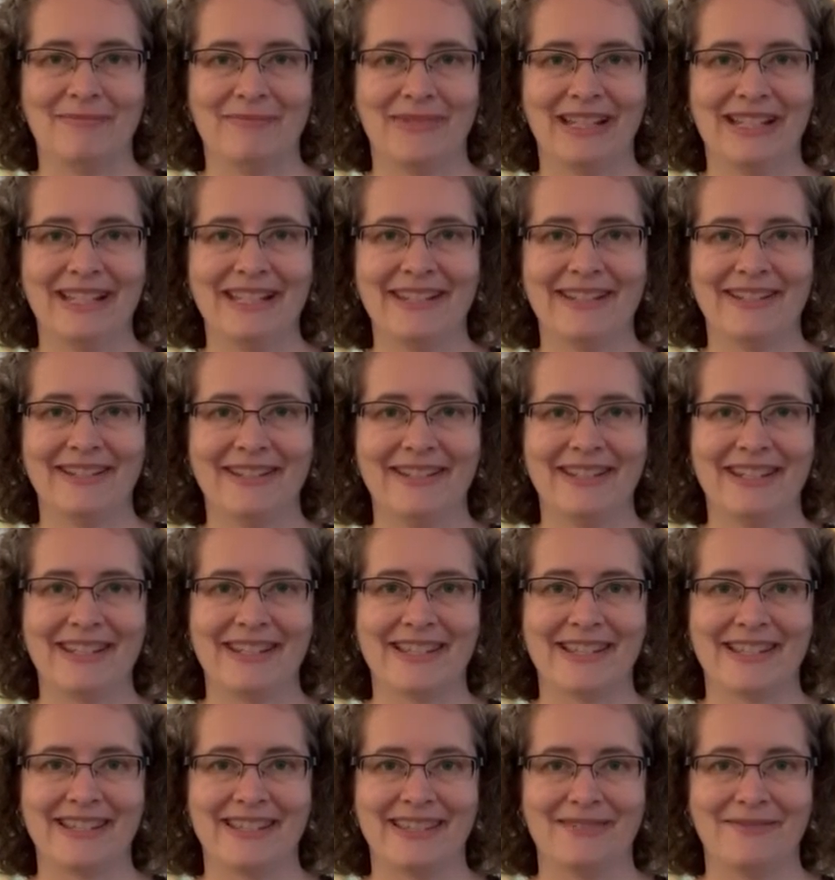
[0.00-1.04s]
My
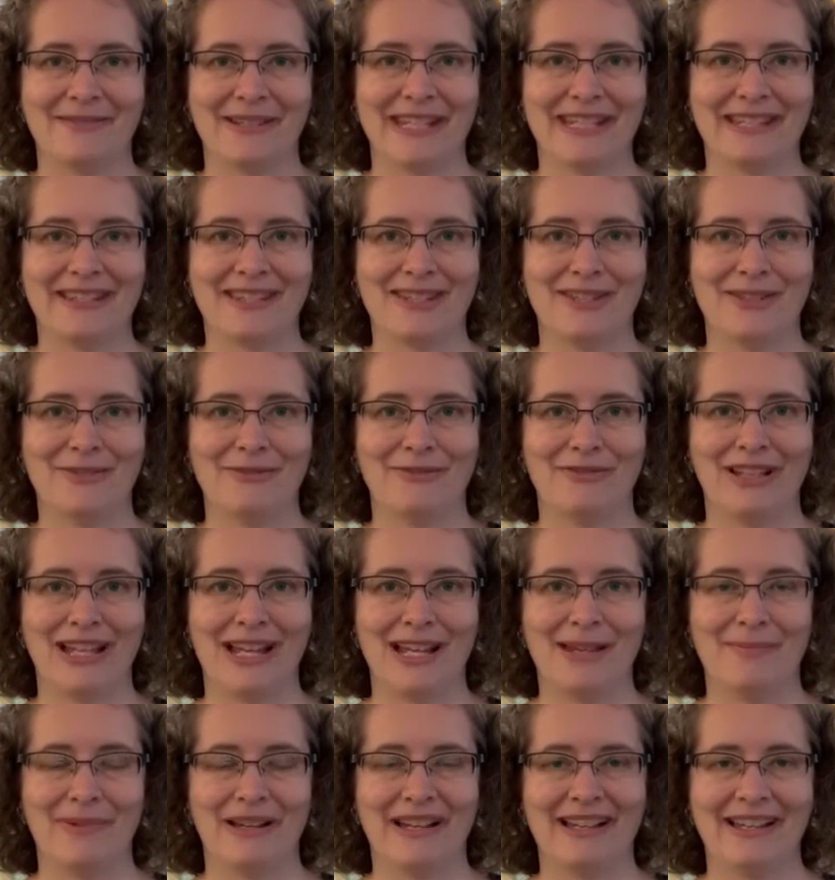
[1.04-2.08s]
goodness, the weeks do
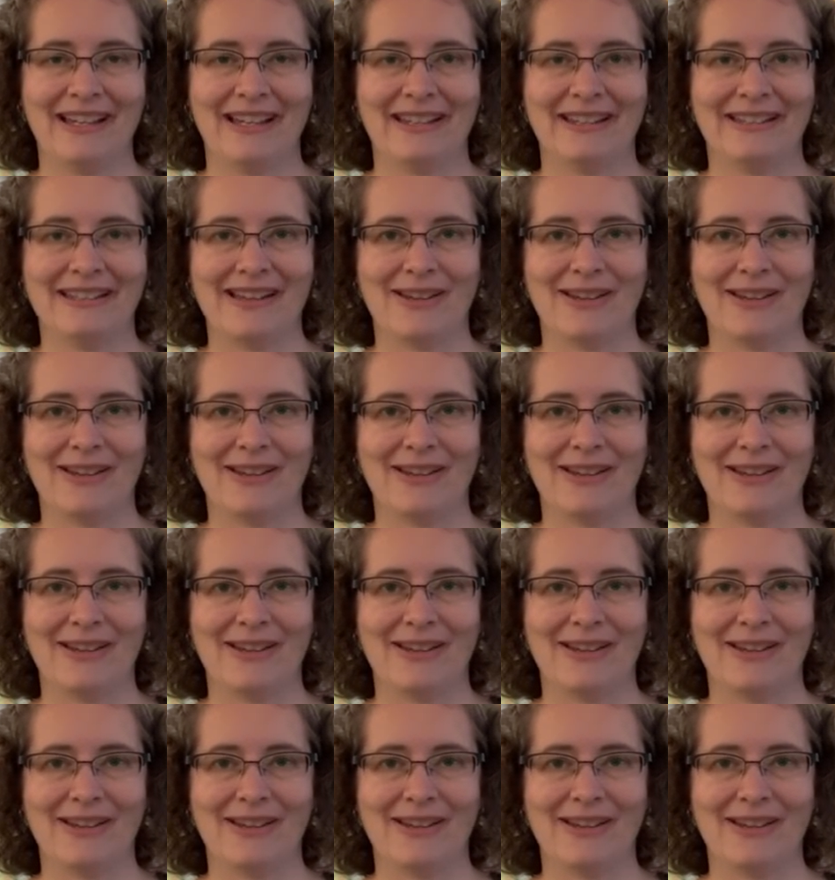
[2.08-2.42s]
fly by.